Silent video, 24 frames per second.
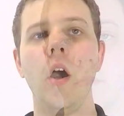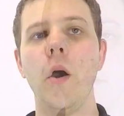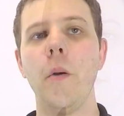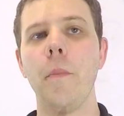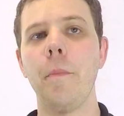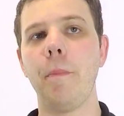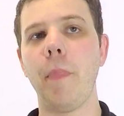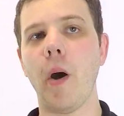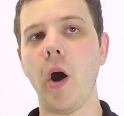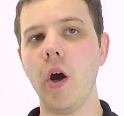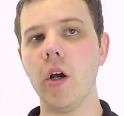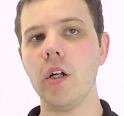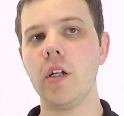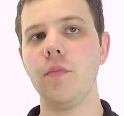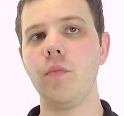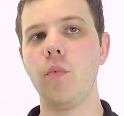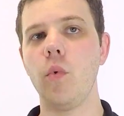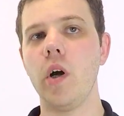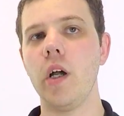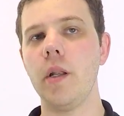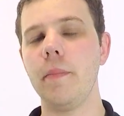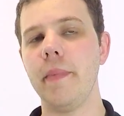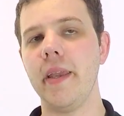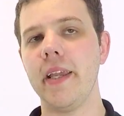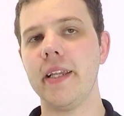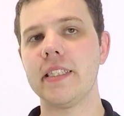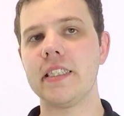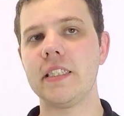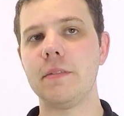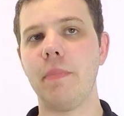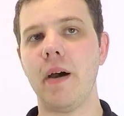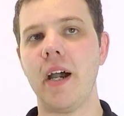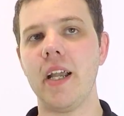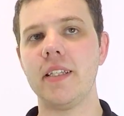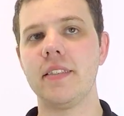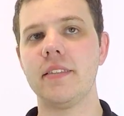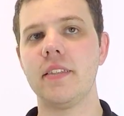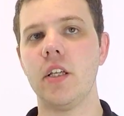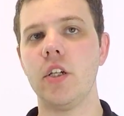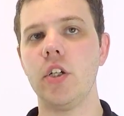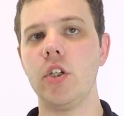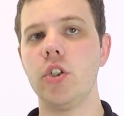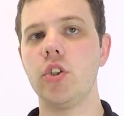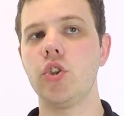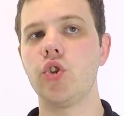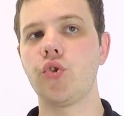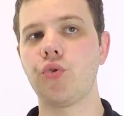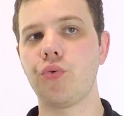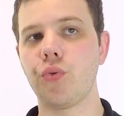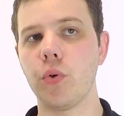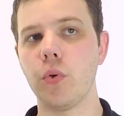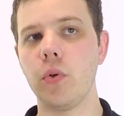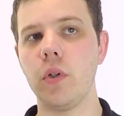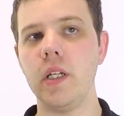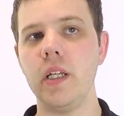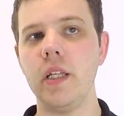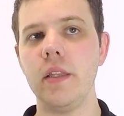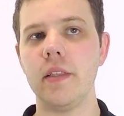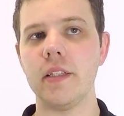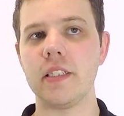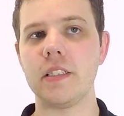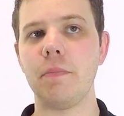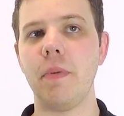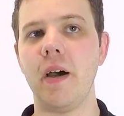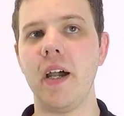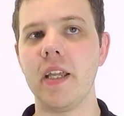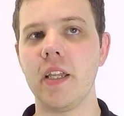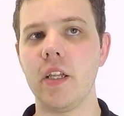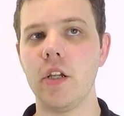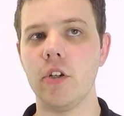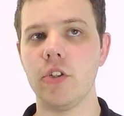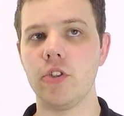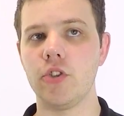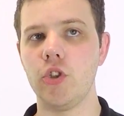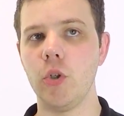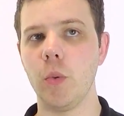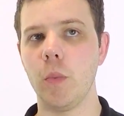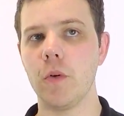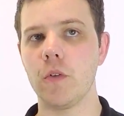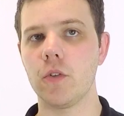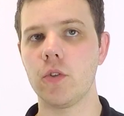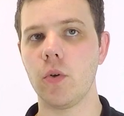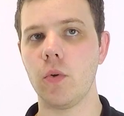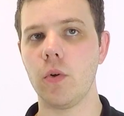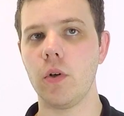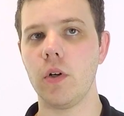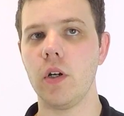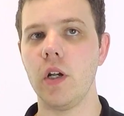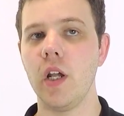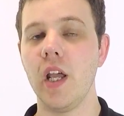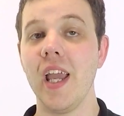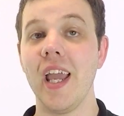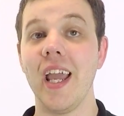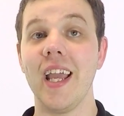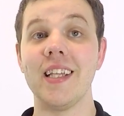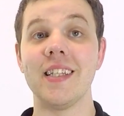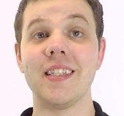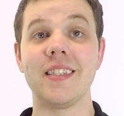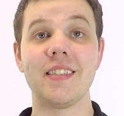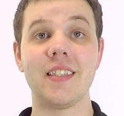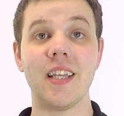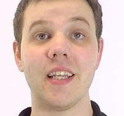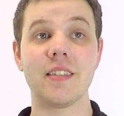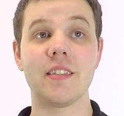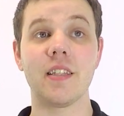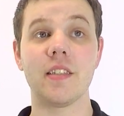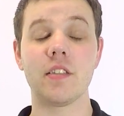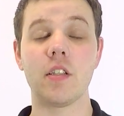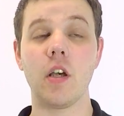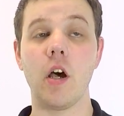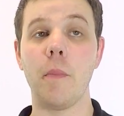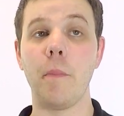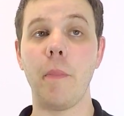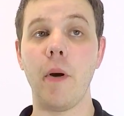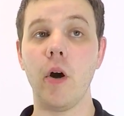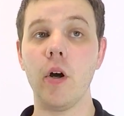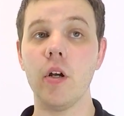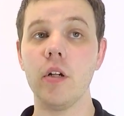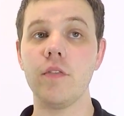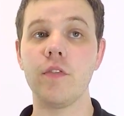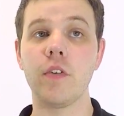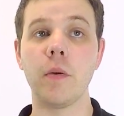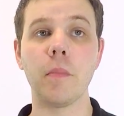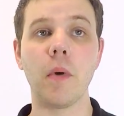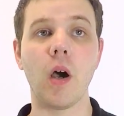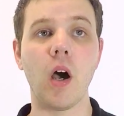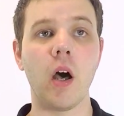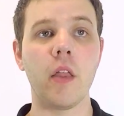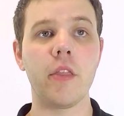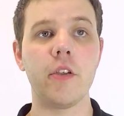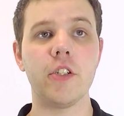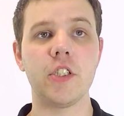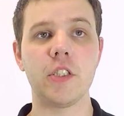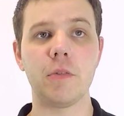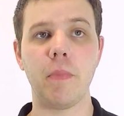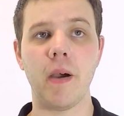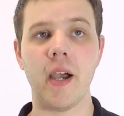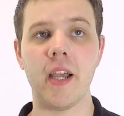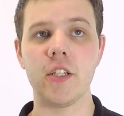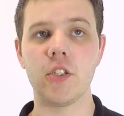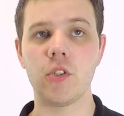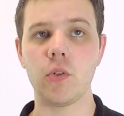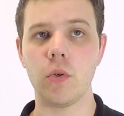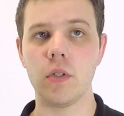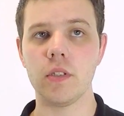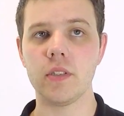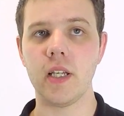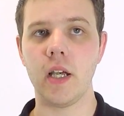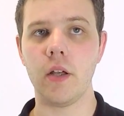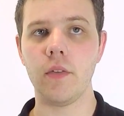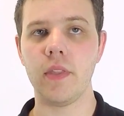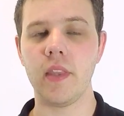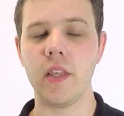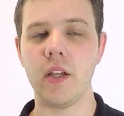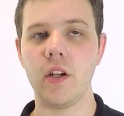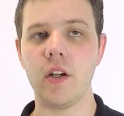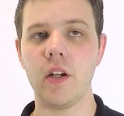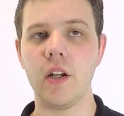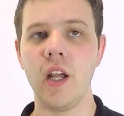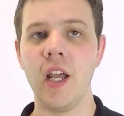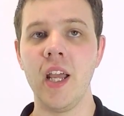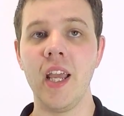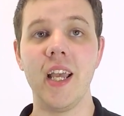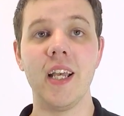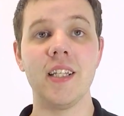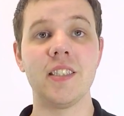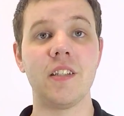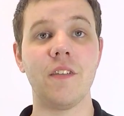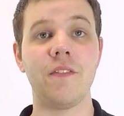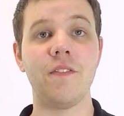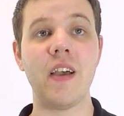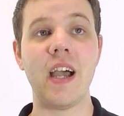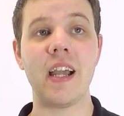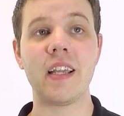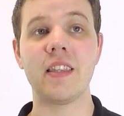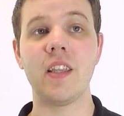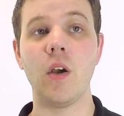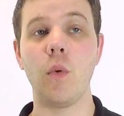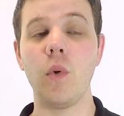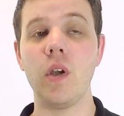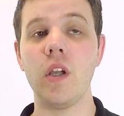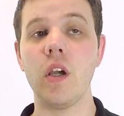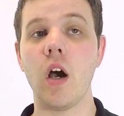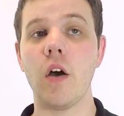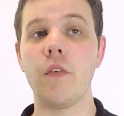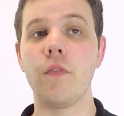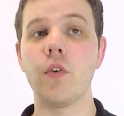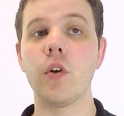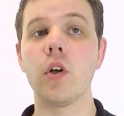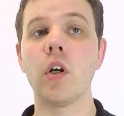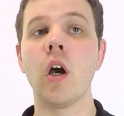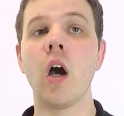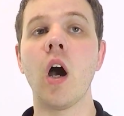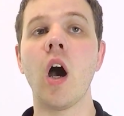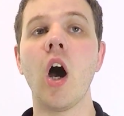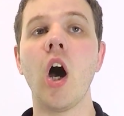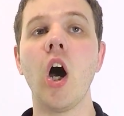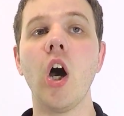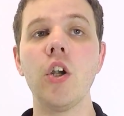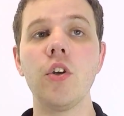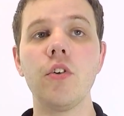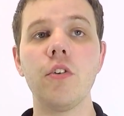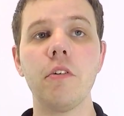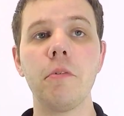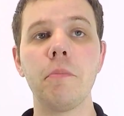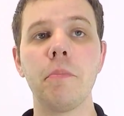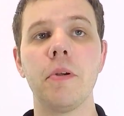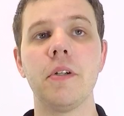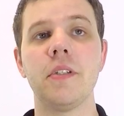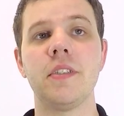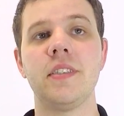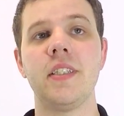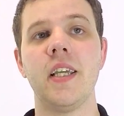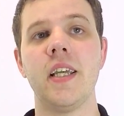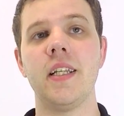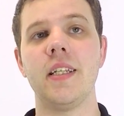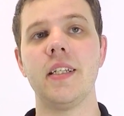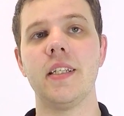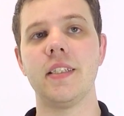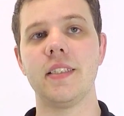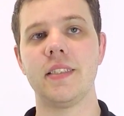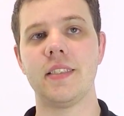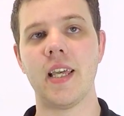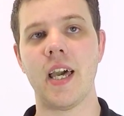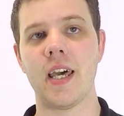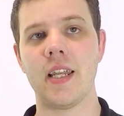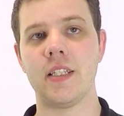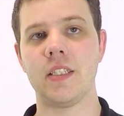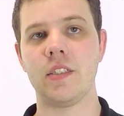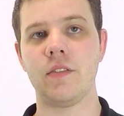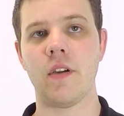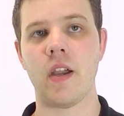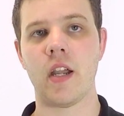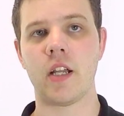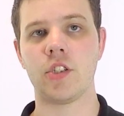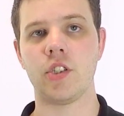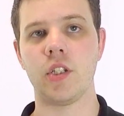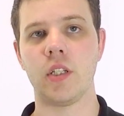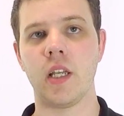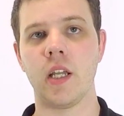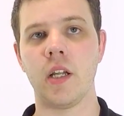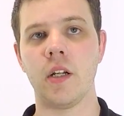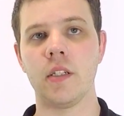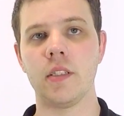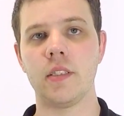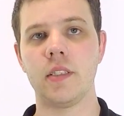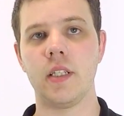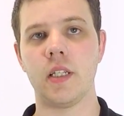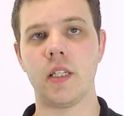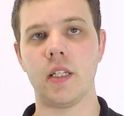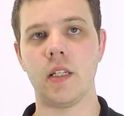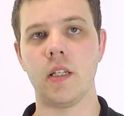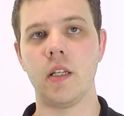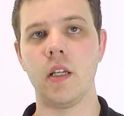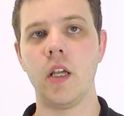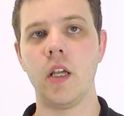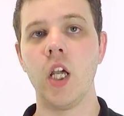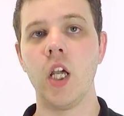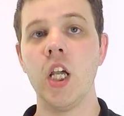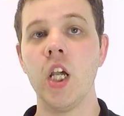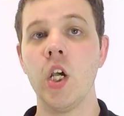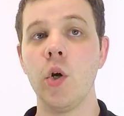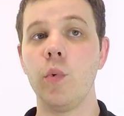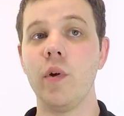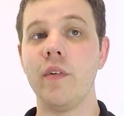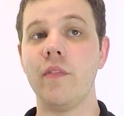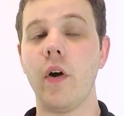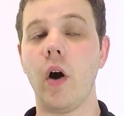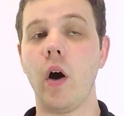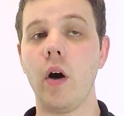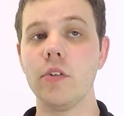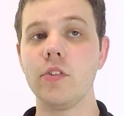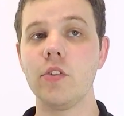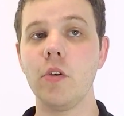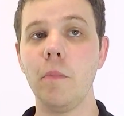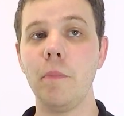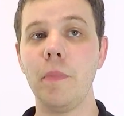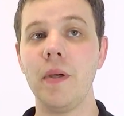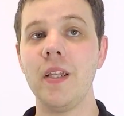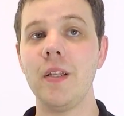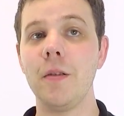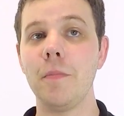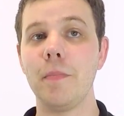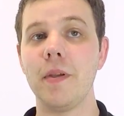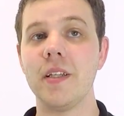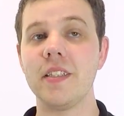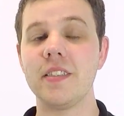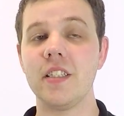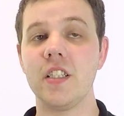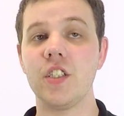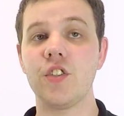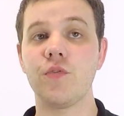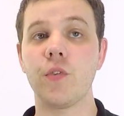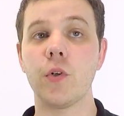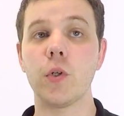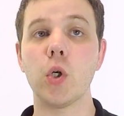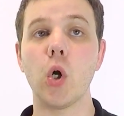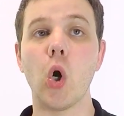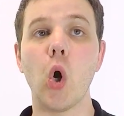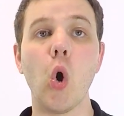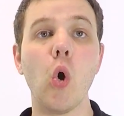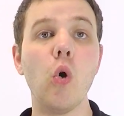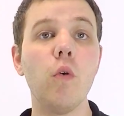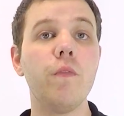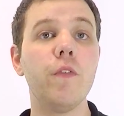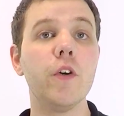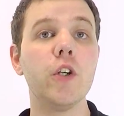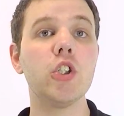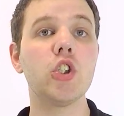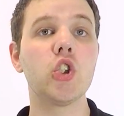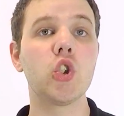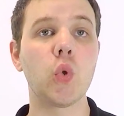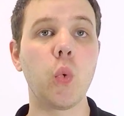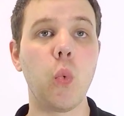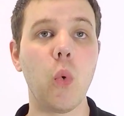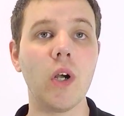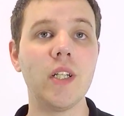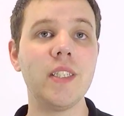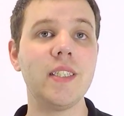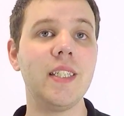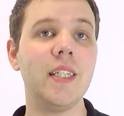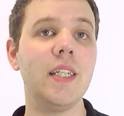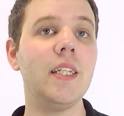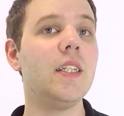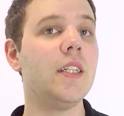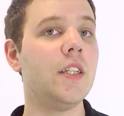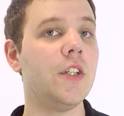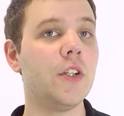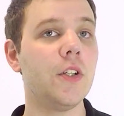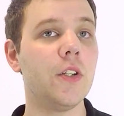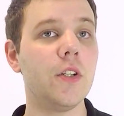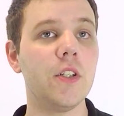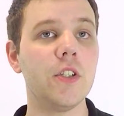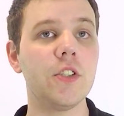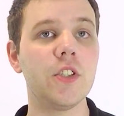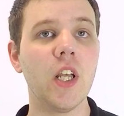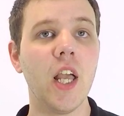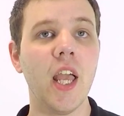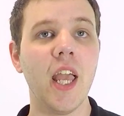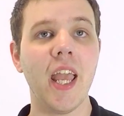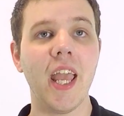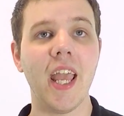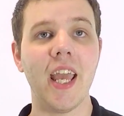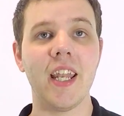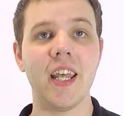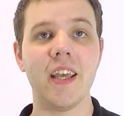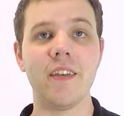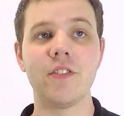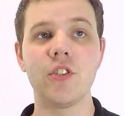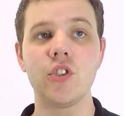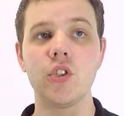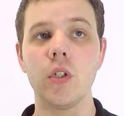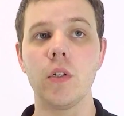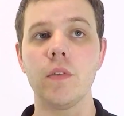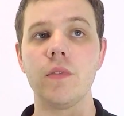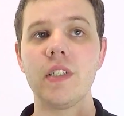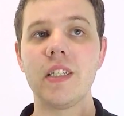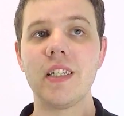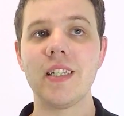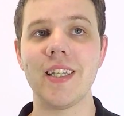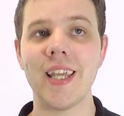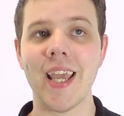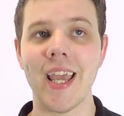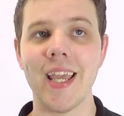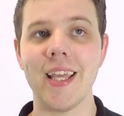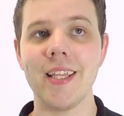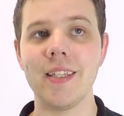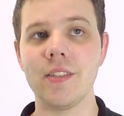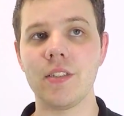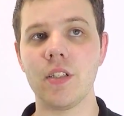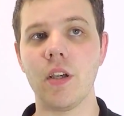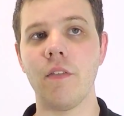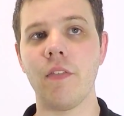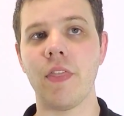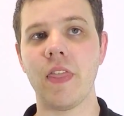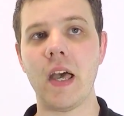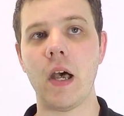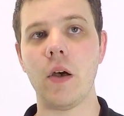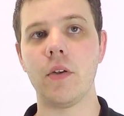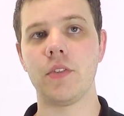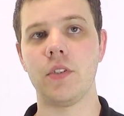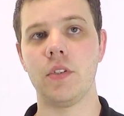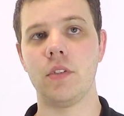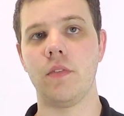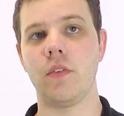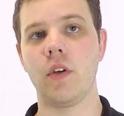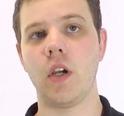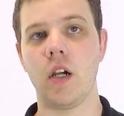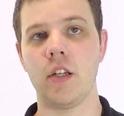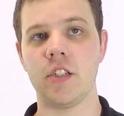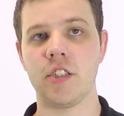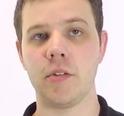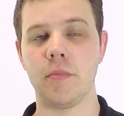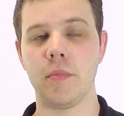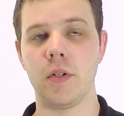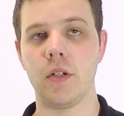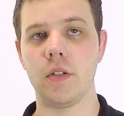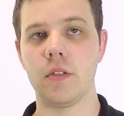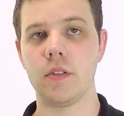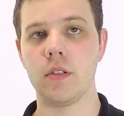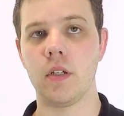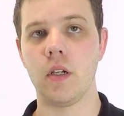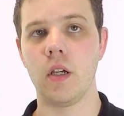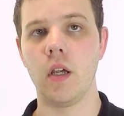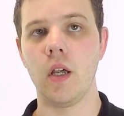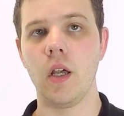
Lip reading: Part of what makes SpyCentre truly the spy gear superstore and sets us apart from other spy stores out there is the fact that we offer a 100% satisfaction guarantee. We've also been in business for over 20 years and have served tens of thousands of customers.